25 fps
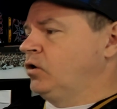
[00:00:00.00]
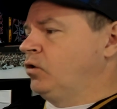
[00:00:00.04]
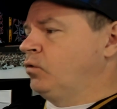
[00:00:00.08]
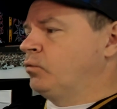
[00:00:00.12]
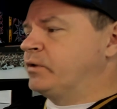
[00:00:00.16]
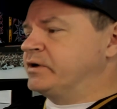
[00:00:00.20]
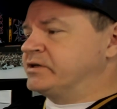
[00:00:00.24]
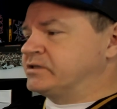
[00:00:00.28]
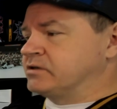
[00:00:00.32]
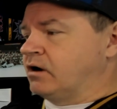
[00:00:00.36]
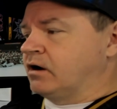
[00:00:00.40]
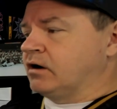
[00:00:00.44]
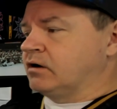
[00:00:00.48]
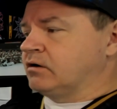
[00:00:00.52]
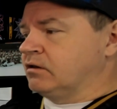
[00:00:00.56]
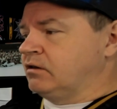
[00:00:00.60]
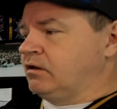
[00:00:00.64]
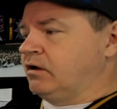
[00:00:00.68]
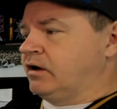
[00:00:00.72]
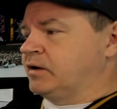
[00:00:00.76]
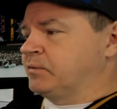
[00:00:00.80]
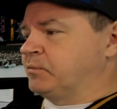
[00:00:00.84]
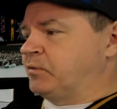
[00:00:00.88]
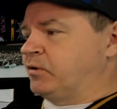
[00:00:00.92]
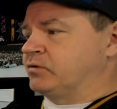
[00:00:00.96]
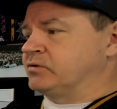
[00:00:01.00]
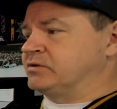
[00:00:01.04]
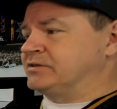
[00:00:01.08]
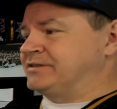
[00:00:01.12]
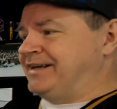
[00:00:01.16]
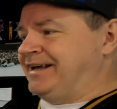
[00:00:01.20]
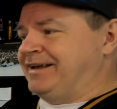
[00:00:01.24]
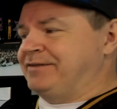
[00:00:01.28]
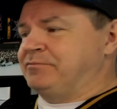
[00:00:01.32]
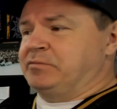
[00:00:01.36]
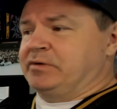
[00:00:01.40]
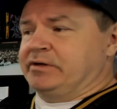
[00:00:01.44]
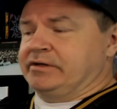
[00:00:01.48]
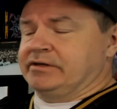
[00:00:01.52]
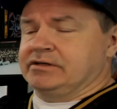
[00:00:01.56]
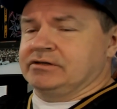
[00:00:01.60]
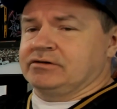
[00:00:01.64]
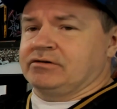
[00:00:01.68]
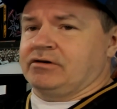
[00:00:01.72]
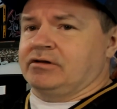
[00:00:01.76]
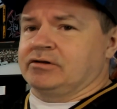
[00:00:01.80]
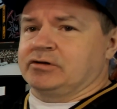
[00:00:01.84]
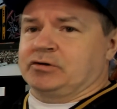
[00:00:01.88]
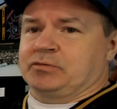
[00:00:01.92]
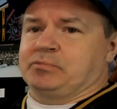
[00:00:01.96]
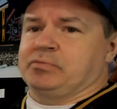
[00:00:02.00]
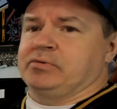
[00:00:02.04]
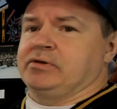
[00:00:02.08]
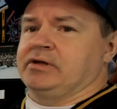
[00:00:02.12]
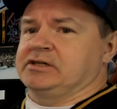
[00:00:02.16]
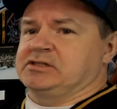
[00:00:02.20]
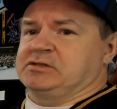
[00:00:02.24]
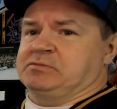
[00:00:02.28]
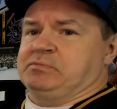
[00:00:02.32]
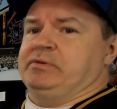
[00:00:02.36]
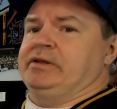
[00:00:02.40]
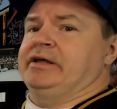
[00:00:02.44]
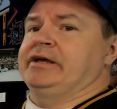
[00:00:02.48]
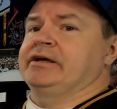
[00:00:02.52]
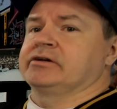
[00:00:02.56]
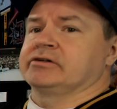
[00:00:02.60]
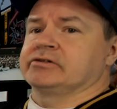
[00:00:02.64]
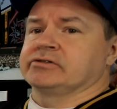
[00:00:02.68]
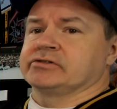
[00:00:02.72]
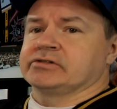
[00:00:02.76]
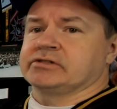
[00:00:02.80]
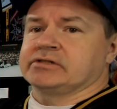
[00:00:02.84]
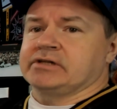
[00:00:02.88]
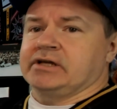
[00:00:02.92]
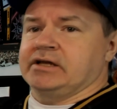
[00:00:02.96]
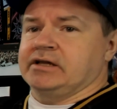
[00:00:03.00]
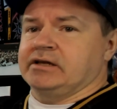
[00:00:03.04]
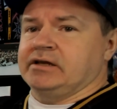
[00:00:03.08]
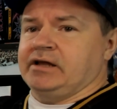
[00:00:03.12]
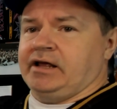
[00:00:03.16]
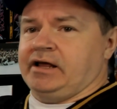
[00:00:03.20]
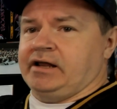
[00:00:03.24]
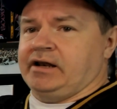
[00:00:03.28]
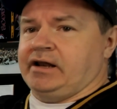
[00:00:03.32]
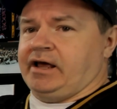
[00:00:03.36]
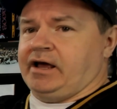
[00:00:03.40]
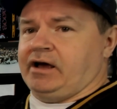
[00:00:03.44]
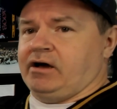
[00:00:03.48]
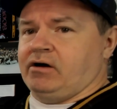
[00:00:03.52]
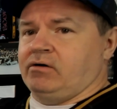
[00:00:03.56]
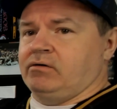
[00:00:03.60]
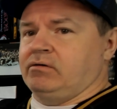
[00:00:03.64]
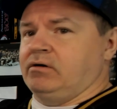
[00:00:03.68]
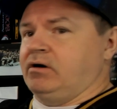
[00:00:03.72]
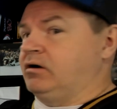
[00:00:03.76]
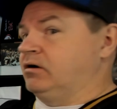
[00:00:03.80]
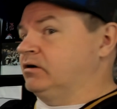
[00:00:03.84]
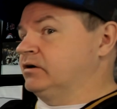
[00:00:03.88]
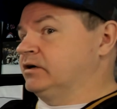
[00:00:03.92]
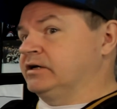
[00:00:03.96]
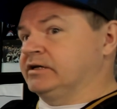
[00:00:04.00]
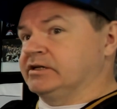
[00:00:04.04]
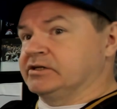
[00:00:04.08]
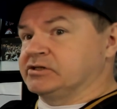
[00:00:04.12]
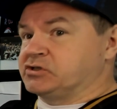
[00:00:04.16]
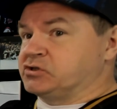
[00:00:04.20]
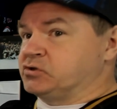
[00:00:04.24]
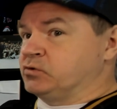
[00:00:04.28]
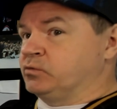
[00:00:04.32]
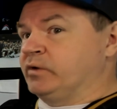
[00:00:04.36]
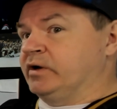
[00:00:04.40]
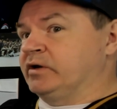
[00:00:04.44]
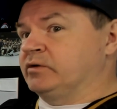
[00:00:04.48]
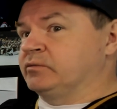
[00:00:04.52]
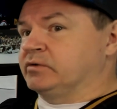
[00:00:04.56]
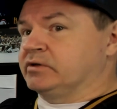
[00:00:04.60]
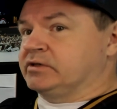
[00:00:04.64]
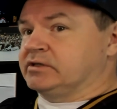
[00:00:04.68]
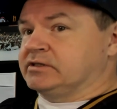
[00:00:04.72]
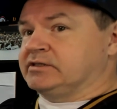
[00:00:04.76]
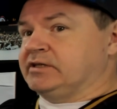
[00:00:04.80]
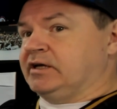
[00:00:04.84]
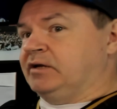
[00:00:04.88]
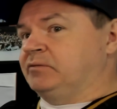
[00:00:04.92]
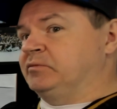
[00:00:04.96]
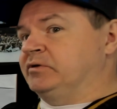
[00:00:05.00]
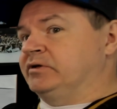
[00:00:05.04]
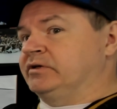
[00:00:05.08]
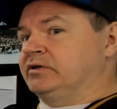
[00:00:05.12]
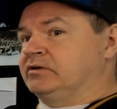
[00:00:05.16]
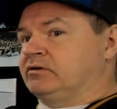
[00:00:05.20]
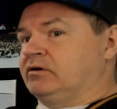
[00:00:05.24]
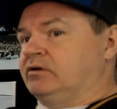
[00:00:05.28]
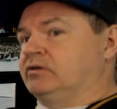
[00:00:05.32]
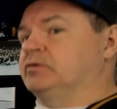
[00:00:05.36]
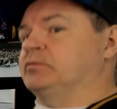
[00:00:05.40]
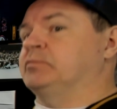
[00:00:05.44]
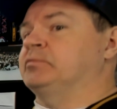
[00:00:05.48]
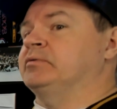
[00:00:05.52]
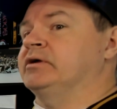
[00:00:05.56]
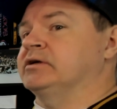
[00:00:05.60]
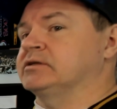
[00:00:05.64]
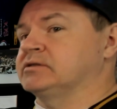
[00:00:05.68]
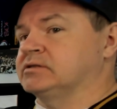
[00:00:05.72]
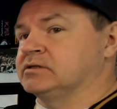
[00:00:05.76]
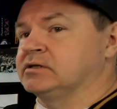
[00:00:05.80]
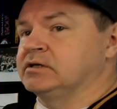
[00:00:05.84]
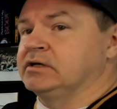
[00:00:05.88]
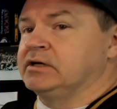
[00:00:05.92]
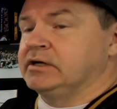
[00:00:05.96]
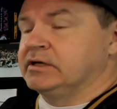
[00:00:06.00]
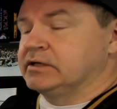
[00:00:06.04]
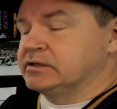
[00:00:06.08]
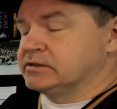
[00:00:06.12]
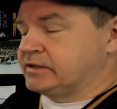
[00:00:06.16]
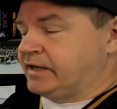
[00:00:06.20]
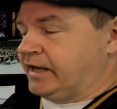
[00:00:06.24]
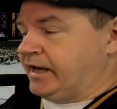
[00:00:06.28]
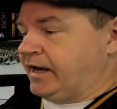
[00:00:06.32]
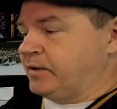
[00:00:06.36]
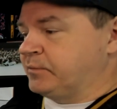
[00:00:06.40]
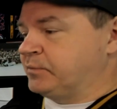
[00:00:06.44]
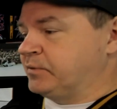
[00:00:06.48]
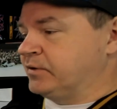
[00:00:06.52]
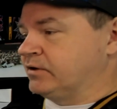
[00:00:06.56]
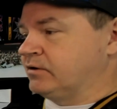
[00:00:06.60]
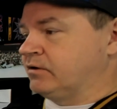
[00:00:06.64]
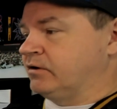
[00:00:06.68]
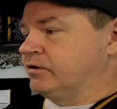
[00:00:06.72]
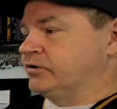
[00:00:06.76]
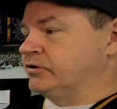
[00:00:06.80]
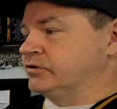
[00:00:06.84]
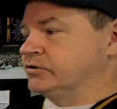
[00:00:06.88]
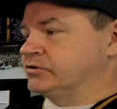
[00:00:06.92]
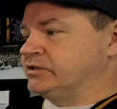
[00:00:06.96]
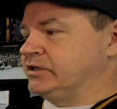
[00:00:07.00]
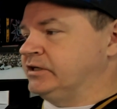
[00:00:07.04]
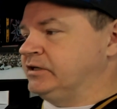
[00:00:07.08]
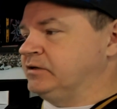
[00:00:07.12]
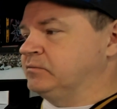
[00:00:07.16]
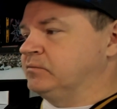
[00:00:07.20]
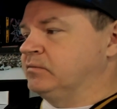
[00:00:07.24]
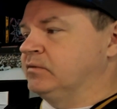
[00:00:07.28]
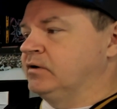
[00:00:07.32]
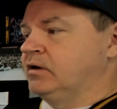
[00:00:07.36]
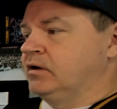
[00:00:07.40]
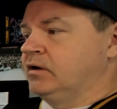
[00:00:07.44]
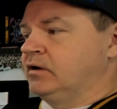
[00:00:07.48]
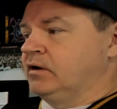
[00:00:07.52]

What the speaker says: We talk a lot about $10 million plus players and how hard it is to win with a $10 million plus cap hit on your team.